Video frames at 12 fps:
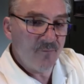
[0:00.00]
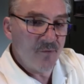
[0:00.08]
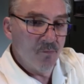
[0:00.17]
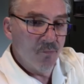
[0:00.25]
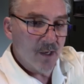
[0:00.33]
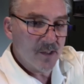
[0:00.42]

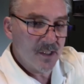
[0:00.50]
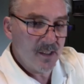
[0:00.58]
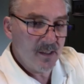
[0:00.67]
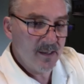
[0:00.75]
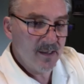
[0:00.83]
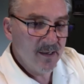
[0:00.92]
you brush
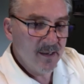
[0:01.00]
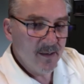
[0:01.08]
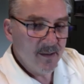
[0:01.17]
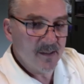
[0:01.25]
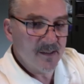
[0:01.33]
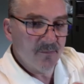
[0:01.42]
it
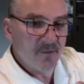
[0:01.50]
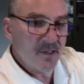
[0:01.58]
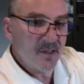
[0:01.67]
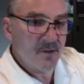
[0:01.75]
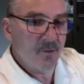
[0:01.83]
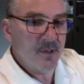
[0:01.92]
because
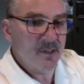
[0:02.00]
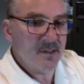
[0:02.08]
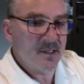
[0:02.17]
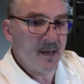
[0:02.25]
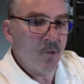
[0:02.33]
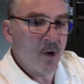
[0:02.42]
everything's going the
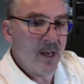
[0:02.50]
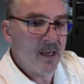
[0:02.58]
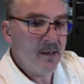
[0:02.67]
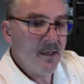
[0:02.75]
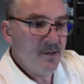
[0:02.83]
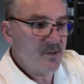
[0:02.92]
same
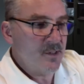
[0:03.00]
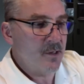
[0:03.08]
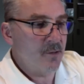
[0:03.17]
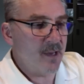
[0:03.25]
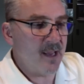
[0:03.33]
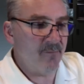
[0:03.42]
way. So you
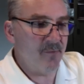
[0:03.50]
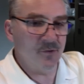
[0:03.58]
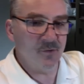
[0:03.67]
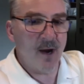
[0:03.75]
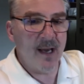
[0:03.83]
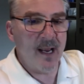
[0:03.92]
don't have
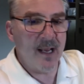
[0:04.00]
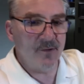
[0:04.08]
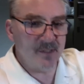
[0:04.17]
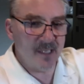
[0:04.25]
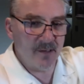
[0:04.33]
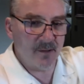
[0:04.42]
those right
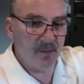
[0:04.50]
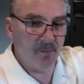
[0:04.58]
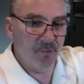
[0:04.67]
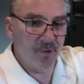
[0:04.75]
angles that'll get